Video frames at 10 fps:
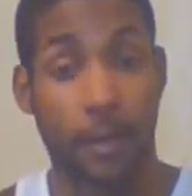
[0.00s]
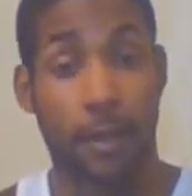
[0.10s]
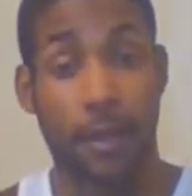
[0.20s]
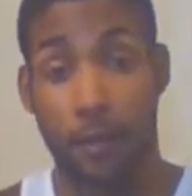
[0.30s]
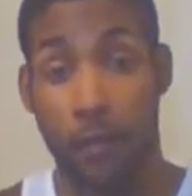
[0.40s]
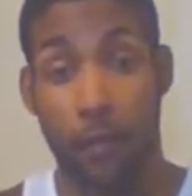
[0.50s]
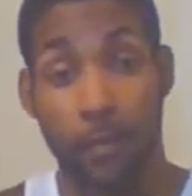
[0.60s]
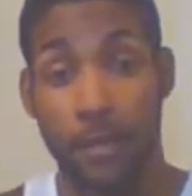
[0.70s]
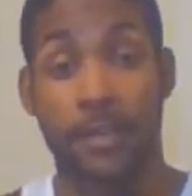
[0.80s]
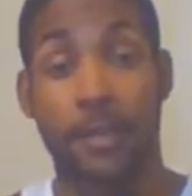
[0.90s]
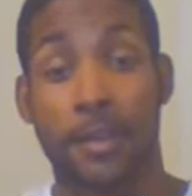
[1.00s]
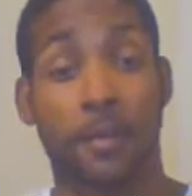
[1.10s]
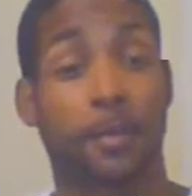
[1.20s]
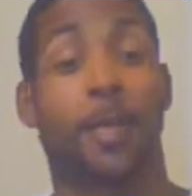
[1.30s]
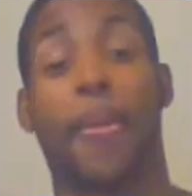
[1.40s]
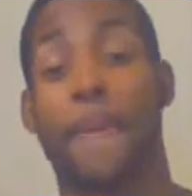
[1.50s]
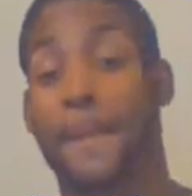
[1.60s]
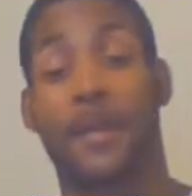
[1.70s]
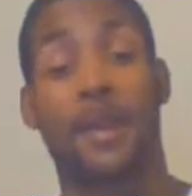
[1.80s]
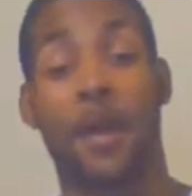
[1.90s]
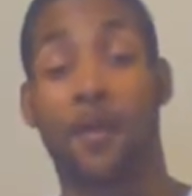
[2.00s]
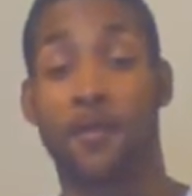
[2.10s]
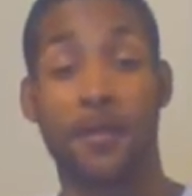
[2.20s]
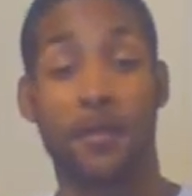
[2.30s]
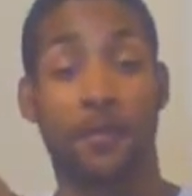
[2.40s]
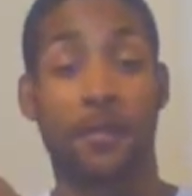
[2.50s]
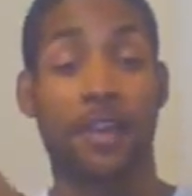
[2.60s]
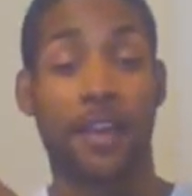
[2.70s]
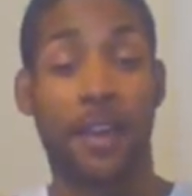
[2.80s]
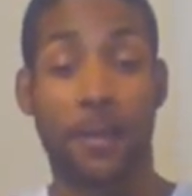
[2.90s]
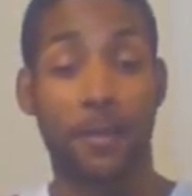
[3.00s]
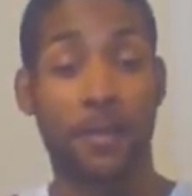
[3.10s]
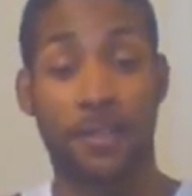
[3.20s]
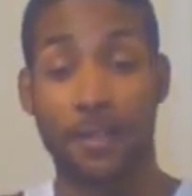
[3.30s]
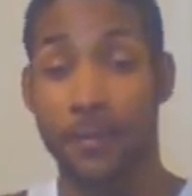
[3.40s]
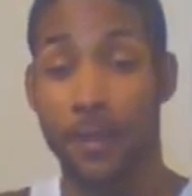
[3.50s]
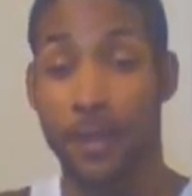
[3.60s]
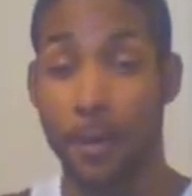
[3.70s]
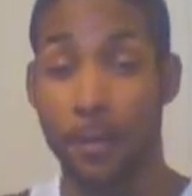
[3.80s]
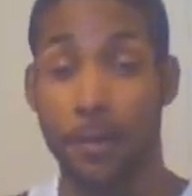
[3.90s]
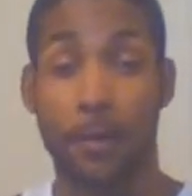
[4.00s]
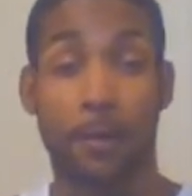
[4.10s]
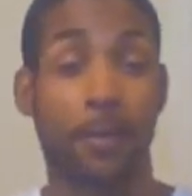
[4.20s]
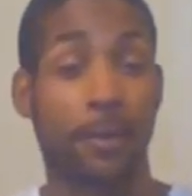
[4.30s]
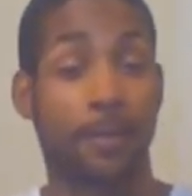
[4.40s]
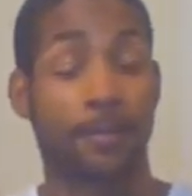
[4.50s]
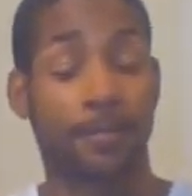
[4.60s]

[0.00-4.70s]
Now if I mess up, y'all feel free to comment and stuff down below, but